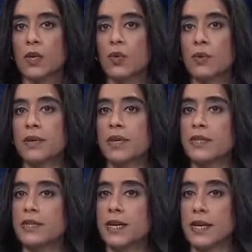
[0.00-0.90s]
We begin
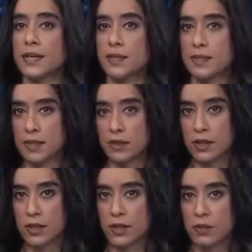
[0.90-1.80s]
today in
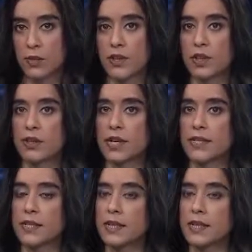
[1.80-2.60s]
Syria, where the United